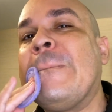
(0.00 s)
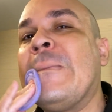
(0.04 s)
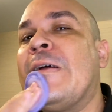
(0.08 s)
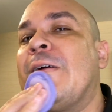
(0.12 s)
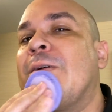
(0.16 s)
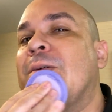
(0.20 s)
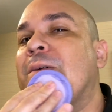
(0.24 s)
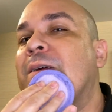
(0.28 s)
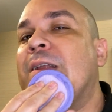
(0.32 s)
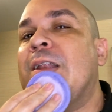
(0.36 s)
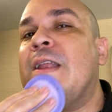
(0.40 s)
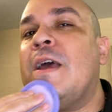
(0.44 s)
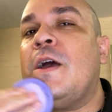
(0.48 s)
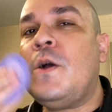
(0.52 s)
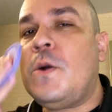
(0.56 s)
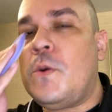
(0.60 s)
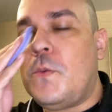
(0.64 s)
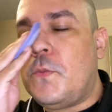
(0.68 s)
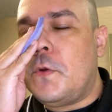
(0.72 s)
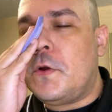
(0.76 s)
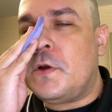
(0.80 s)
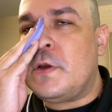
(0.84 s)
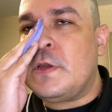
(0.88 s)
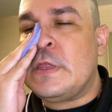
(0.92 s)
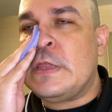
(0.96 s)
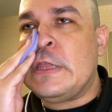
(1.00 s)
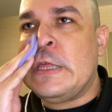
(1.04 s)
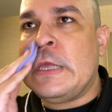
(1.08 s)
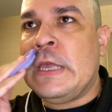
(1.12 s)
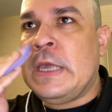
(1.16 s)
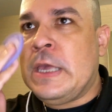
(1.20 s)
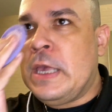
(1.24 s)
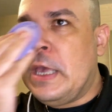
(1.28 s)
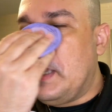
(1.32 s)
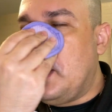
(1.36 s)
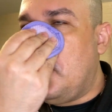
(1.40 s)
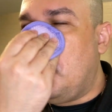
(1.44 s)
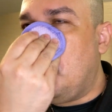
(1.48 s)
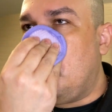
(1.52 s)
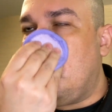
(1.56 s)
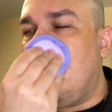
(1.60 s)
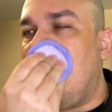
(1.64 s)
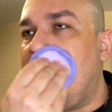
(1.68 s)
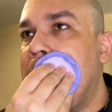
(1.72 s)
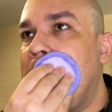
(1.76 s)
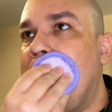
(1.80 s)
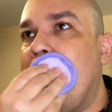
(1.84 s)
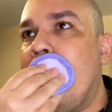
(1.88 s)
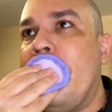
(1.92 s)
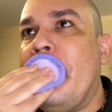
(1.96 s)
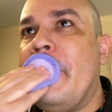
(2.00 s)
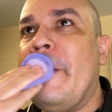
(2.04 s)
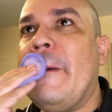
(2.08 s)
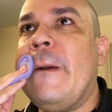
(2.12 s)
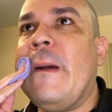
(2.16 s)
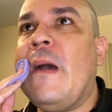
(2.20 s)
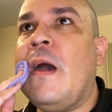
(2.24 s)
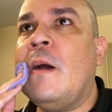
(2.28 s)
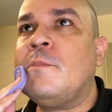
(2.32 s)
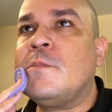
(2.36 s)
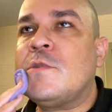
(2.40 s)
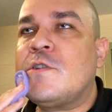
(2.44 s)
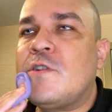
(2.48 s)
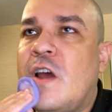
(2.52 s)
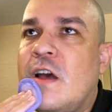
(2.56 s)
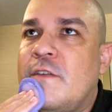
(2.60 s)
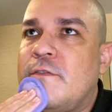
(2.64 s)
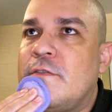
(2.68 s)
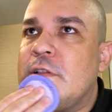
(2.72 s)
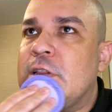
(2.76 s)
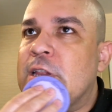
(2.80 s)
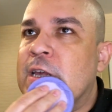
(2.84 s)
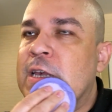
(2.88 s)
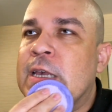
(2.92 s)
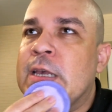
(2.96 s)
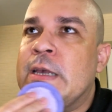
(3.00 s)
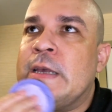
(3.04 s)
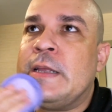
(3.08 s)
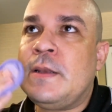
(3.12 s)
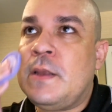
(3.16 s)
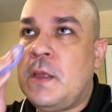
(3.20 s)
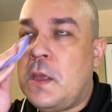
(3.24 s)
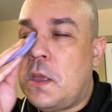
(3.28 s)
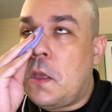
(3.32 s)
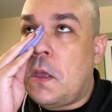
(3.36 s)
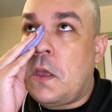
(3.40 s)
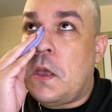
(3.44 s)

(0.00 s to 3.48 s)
Right now, we're thinking, I'm traveling,